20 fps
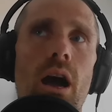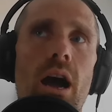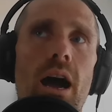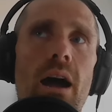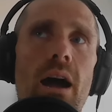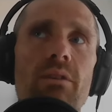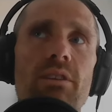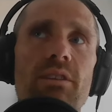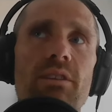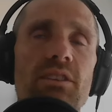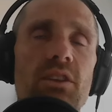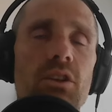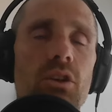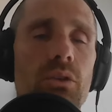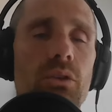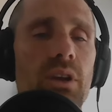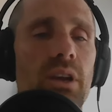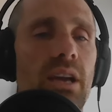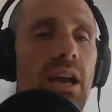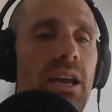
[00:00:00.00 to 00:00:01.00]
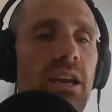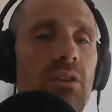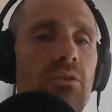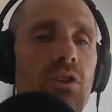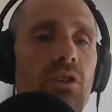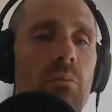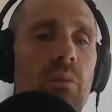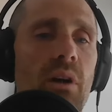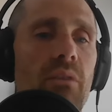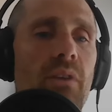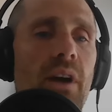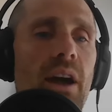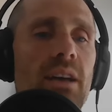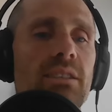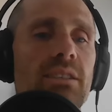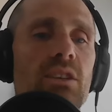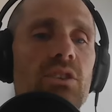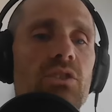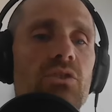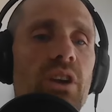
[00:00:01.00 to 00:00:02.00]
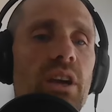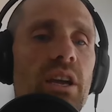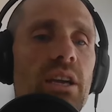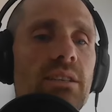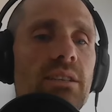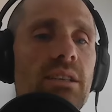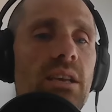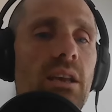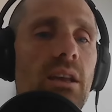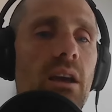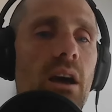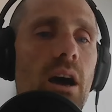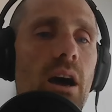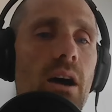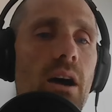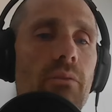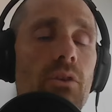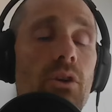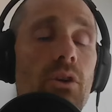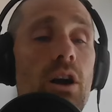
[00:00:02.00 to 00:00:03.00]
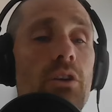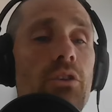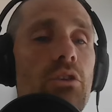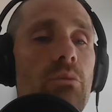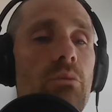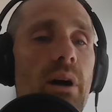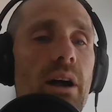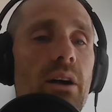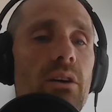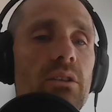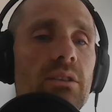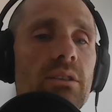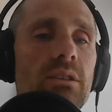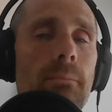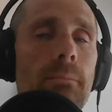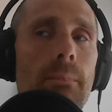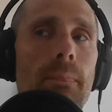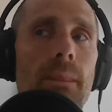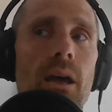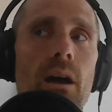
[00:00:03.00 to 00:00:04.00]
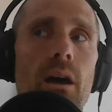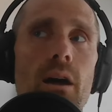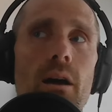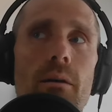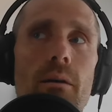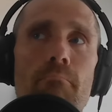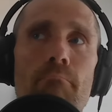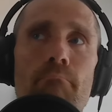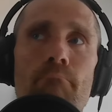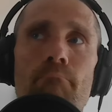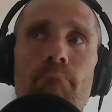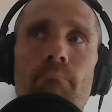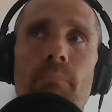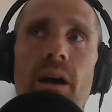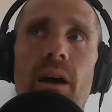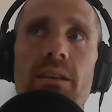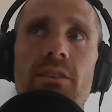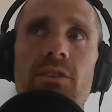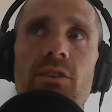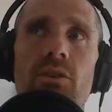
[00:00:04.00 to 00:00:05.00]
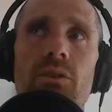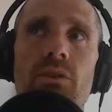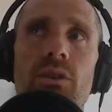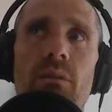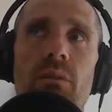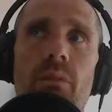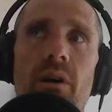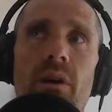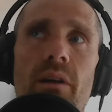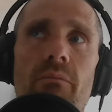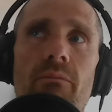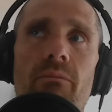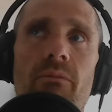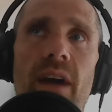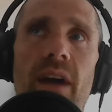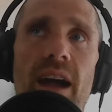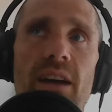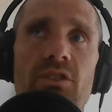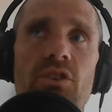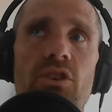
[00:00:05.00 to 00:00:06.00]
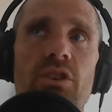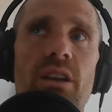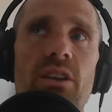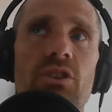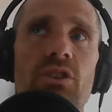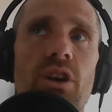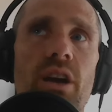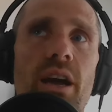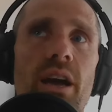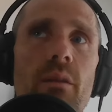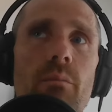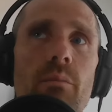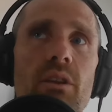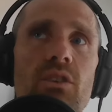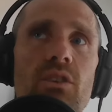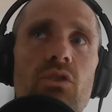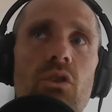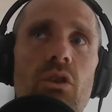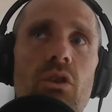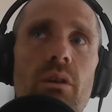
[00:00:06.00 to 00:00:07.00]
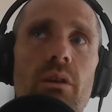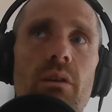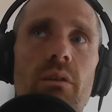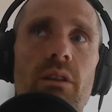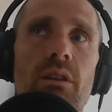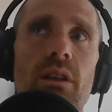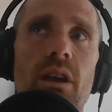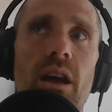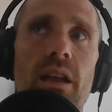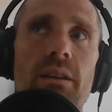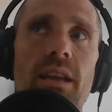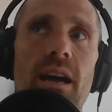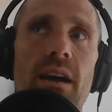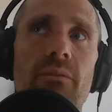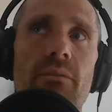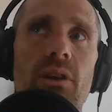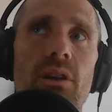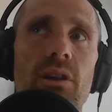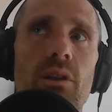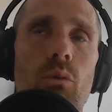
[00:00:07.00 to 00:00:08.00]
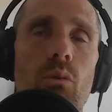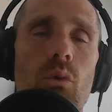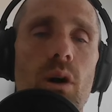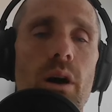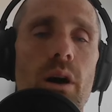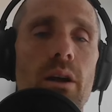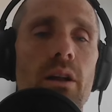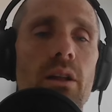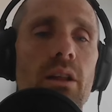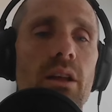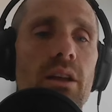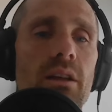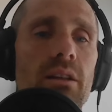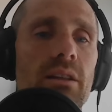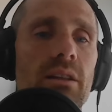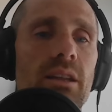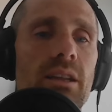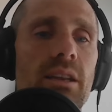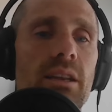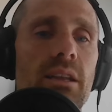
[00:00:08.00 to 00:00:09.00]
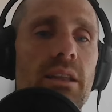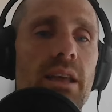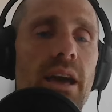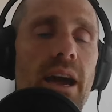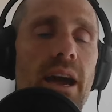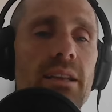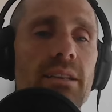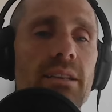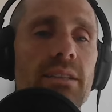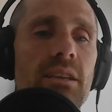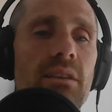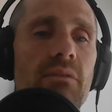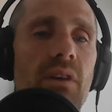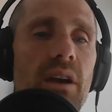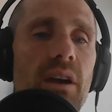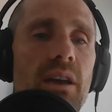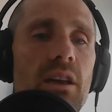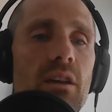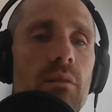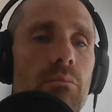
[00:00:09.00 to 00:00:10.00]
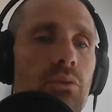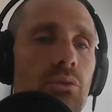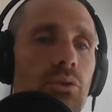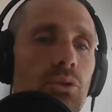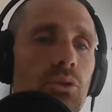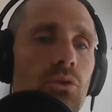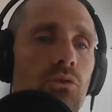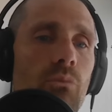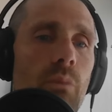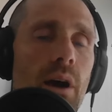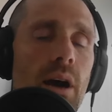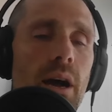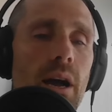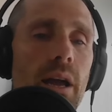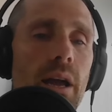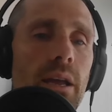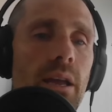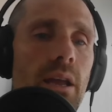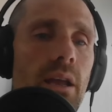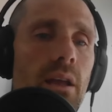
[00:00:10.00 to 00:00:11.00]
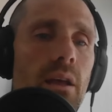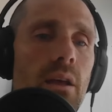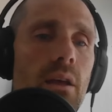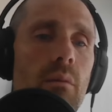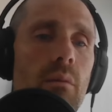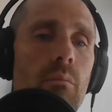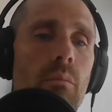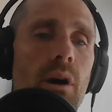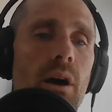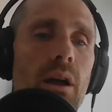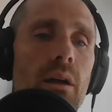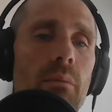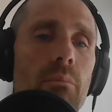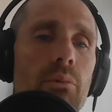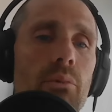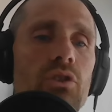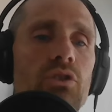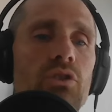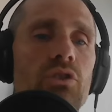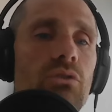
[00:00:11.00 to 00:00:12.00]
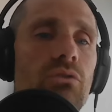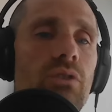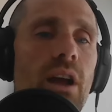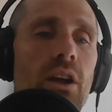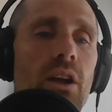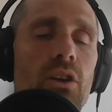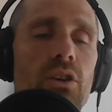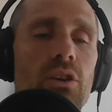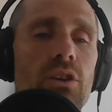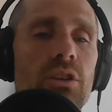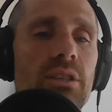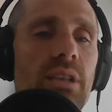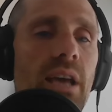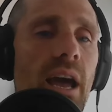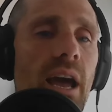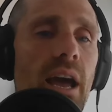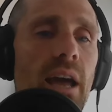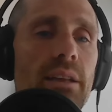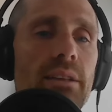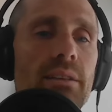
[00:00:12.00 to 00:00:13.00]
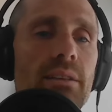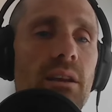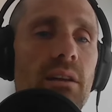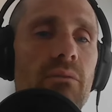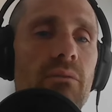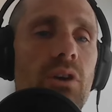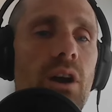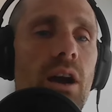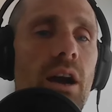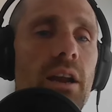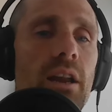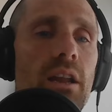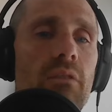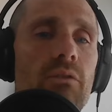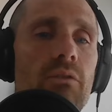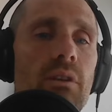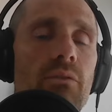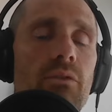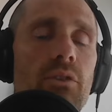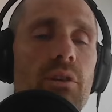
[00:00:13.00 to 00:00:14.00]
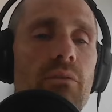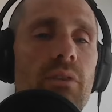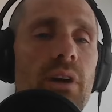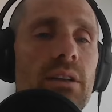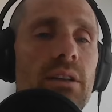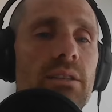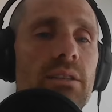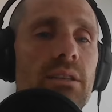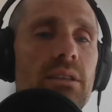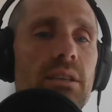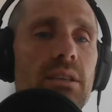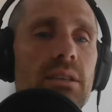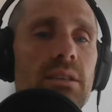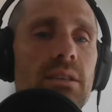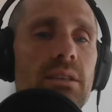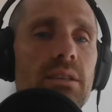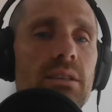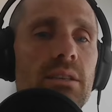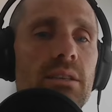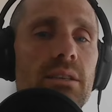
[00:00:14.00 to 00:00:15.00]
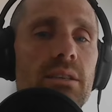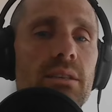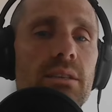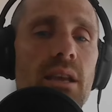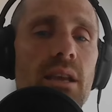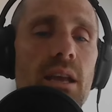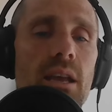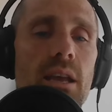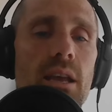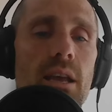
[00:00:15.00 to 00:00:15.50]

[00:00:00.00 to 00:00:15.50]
I would still think I can run my fastest race uh, for 100 miles. Um, I still think my faster days are ahead of me, so I, I definitely want to like lean into that and see if I can improve my my personal records at a variety of different events and distances.